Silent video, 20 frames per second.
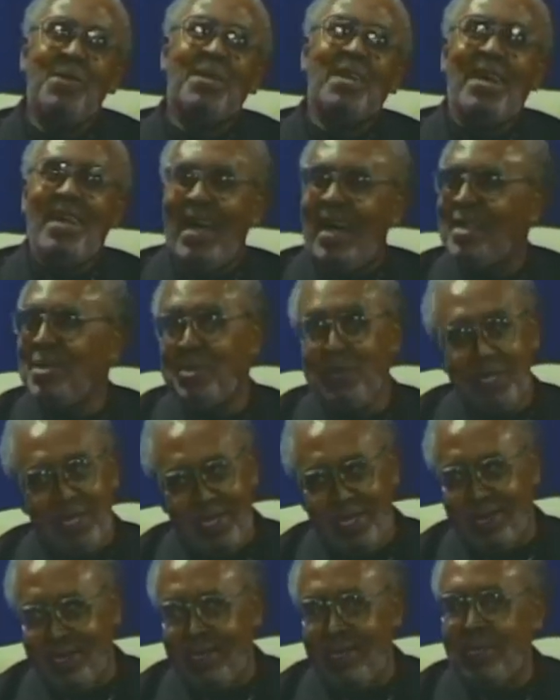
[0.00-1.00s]
okay, I know you
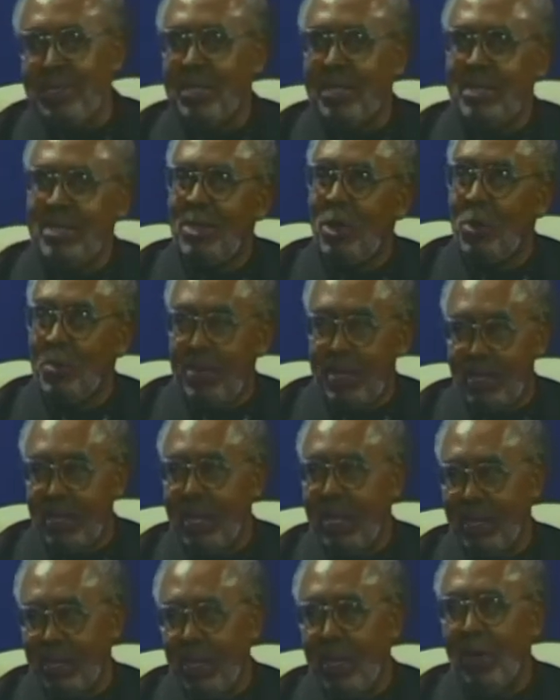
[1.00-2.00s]
didn't. You no, didn't know see, me
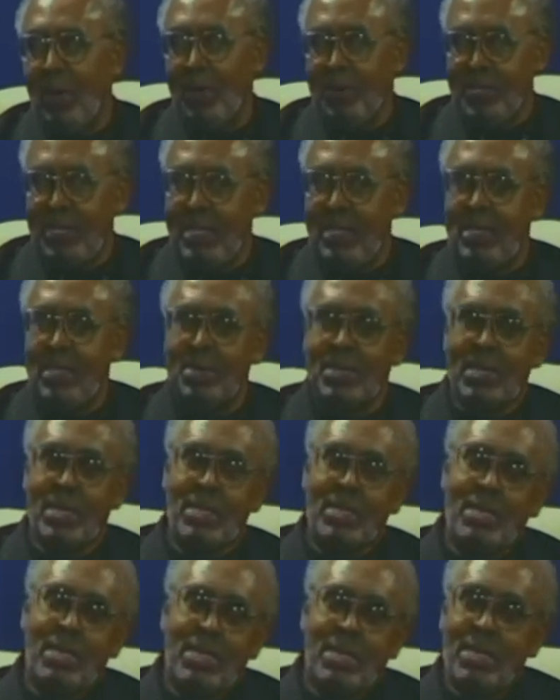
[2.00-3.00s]
didn't at know. all then.
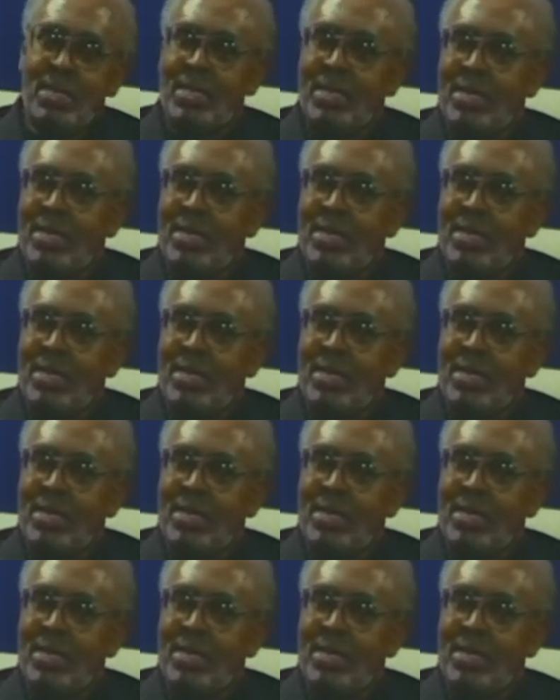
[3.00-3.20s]
Okay. Well, I didn't